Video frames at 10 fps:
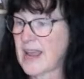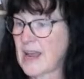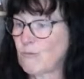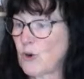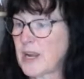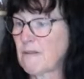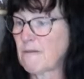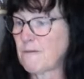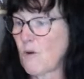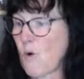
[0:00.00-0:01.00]
I am
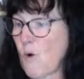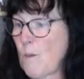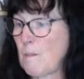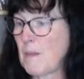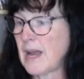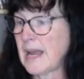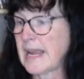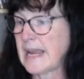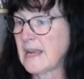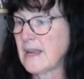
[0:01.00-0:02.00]
running for
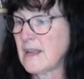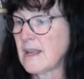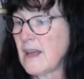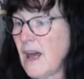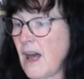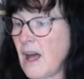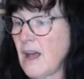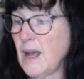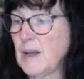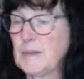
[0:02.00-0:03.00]
my
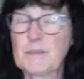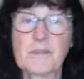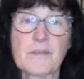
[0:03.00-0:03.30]
dad,